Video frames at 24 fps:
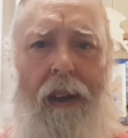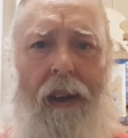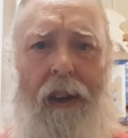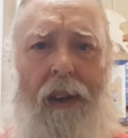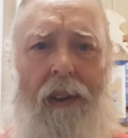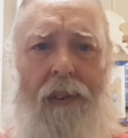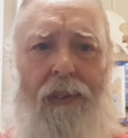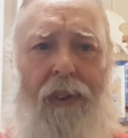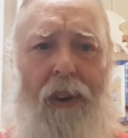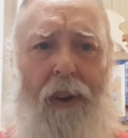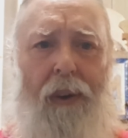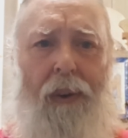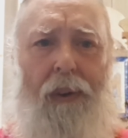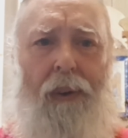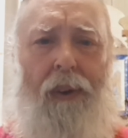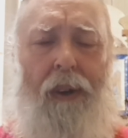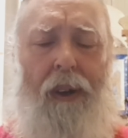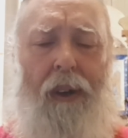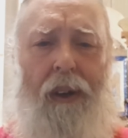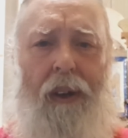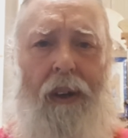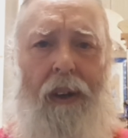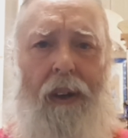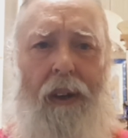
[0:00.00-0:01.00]
so
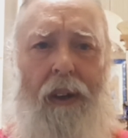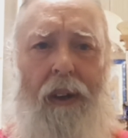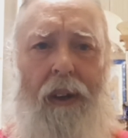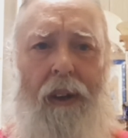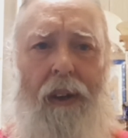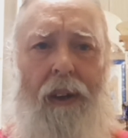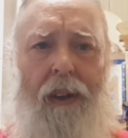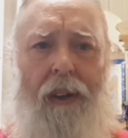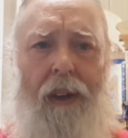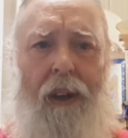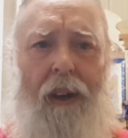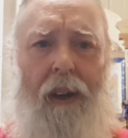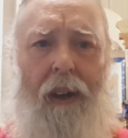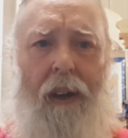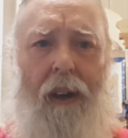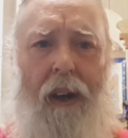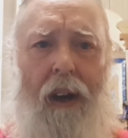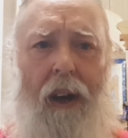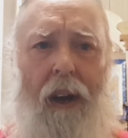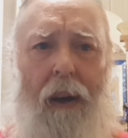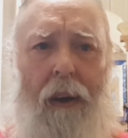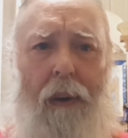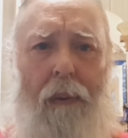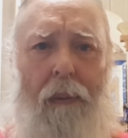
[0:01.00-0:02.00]

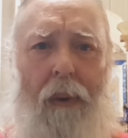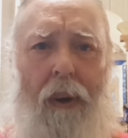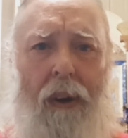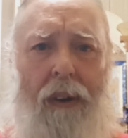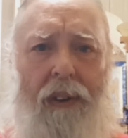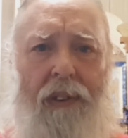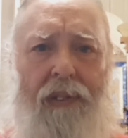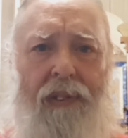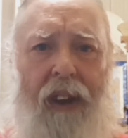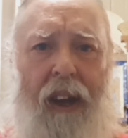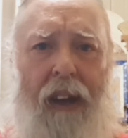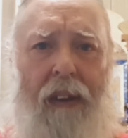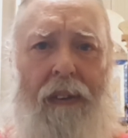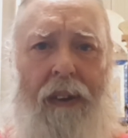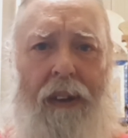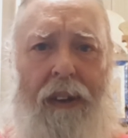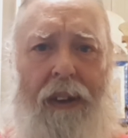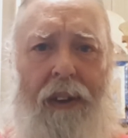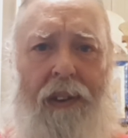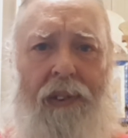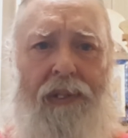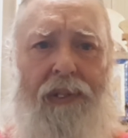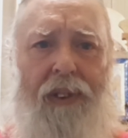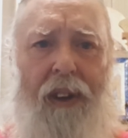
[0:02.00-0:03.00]
I wanted to say that
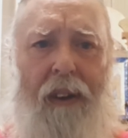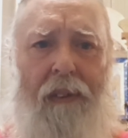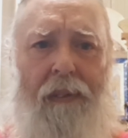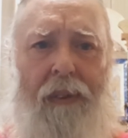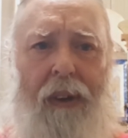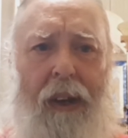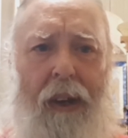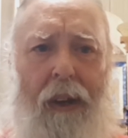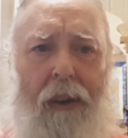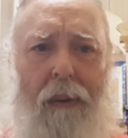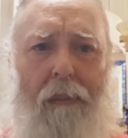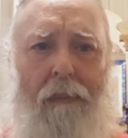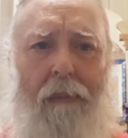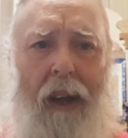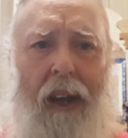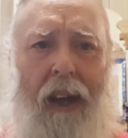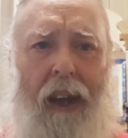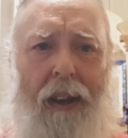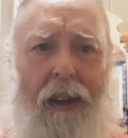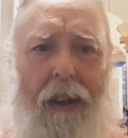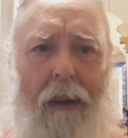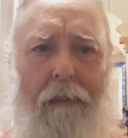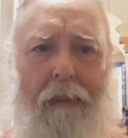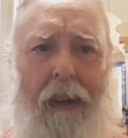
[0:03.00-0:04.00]
this uh, video may
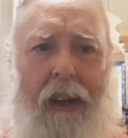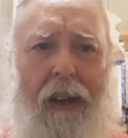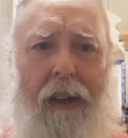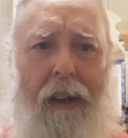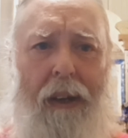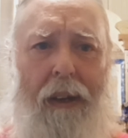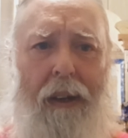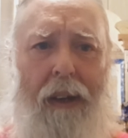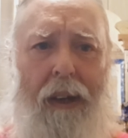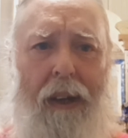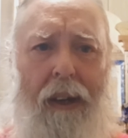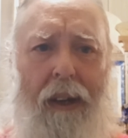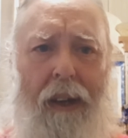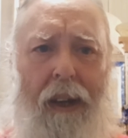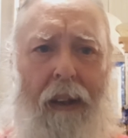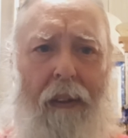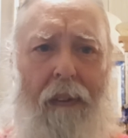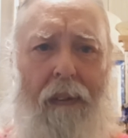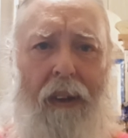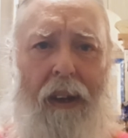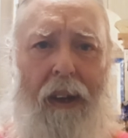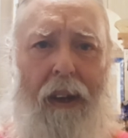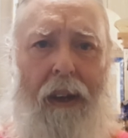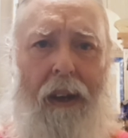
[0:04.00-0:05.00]
end up being a little
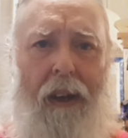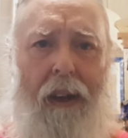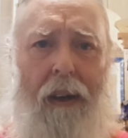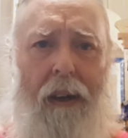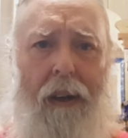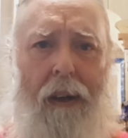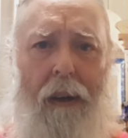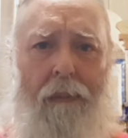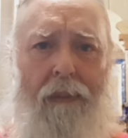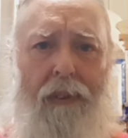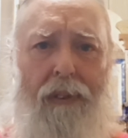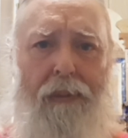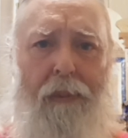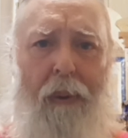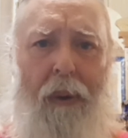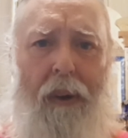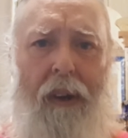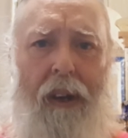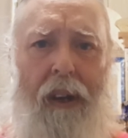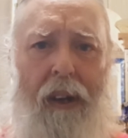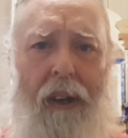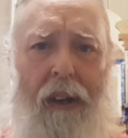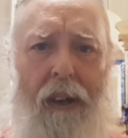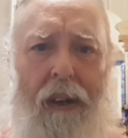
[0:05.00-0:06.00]
lengthy uh, this
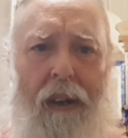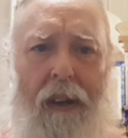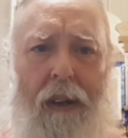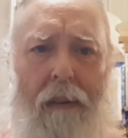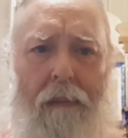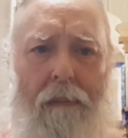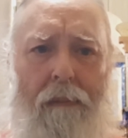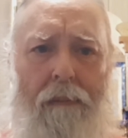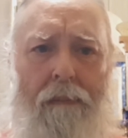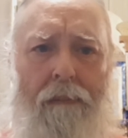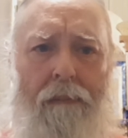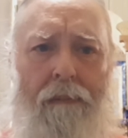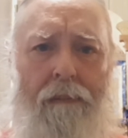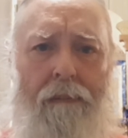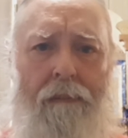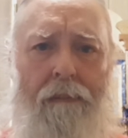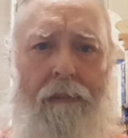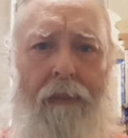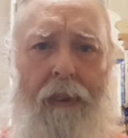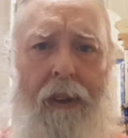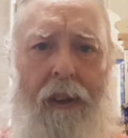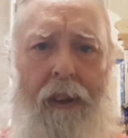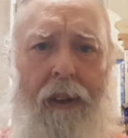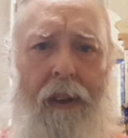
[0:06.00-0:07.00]
morning. Um,
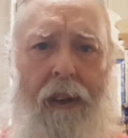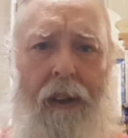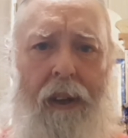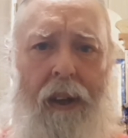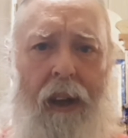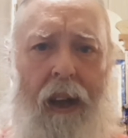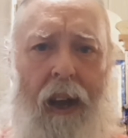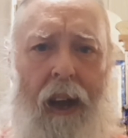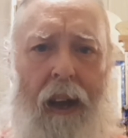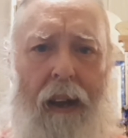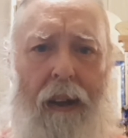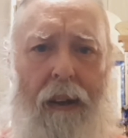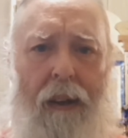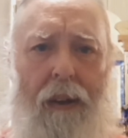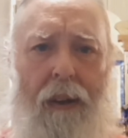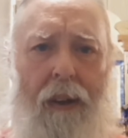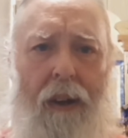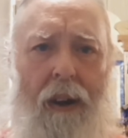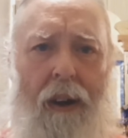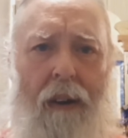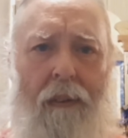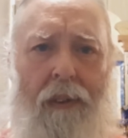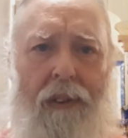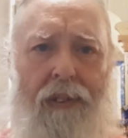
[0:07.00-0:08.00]
had a little
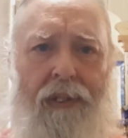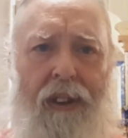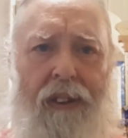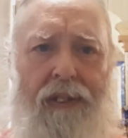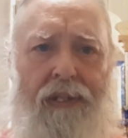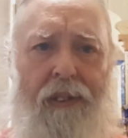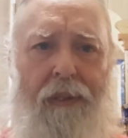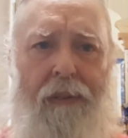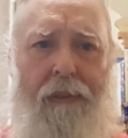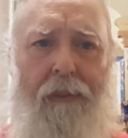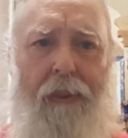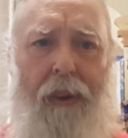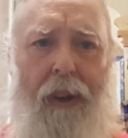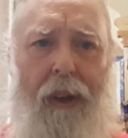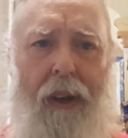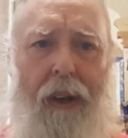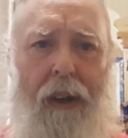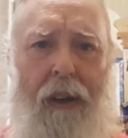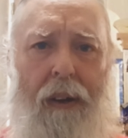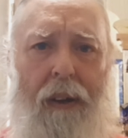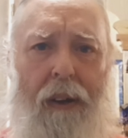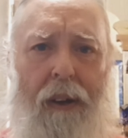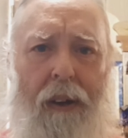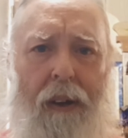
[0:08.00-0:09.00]
conversation with
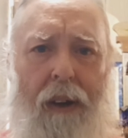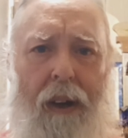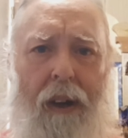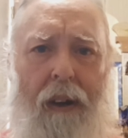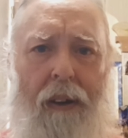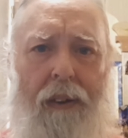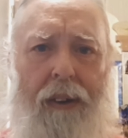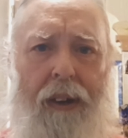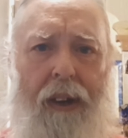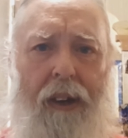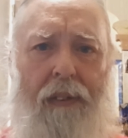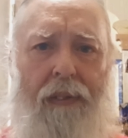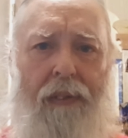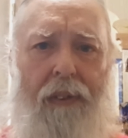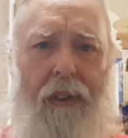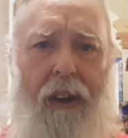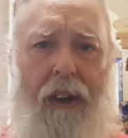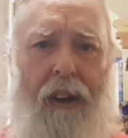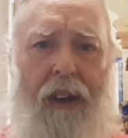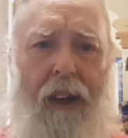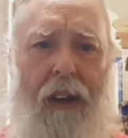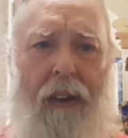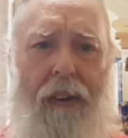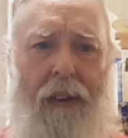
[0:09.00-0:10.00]
a, a dear
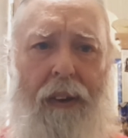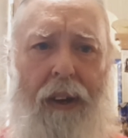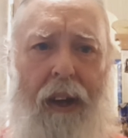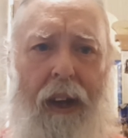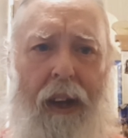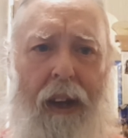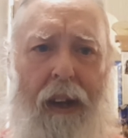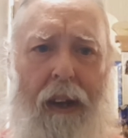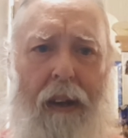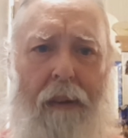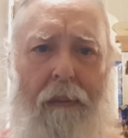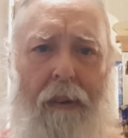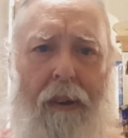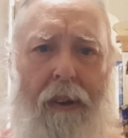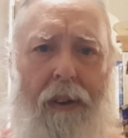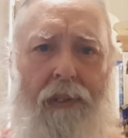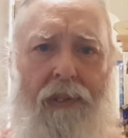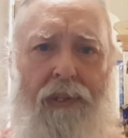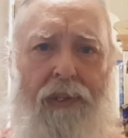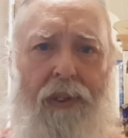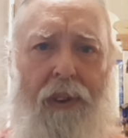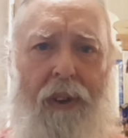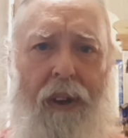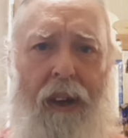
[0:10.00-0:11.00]
friend the other day
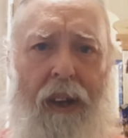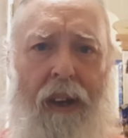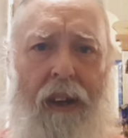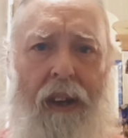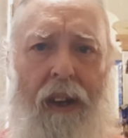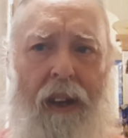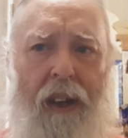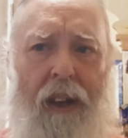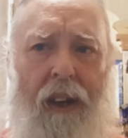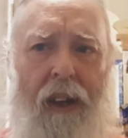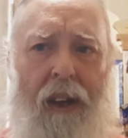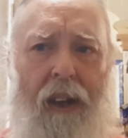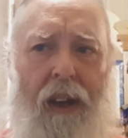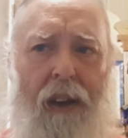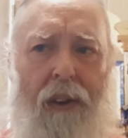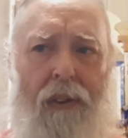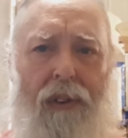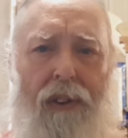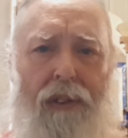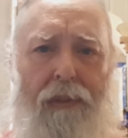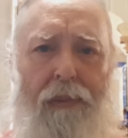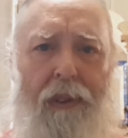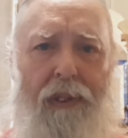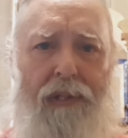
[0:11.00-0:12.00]
concerning
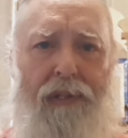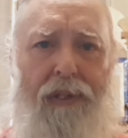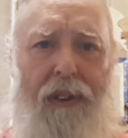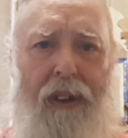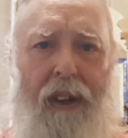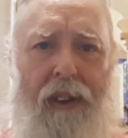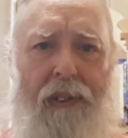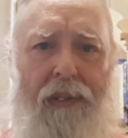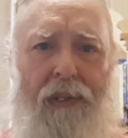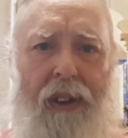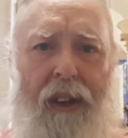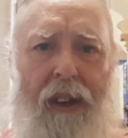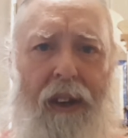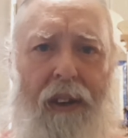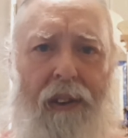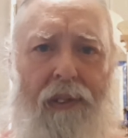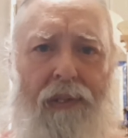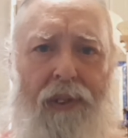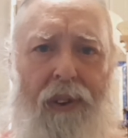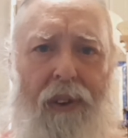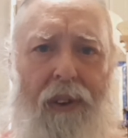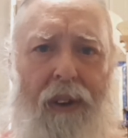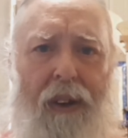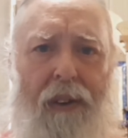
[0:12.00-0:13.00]
Christmas trees and
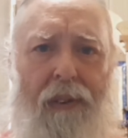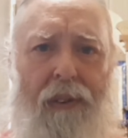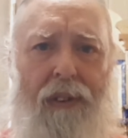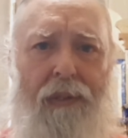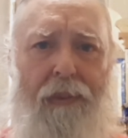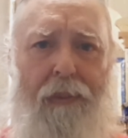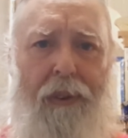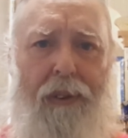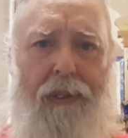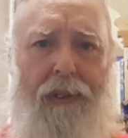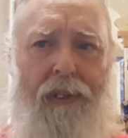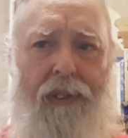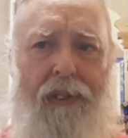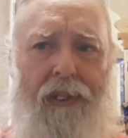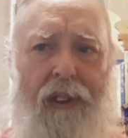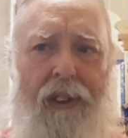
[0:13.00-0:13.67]
concerning Christmas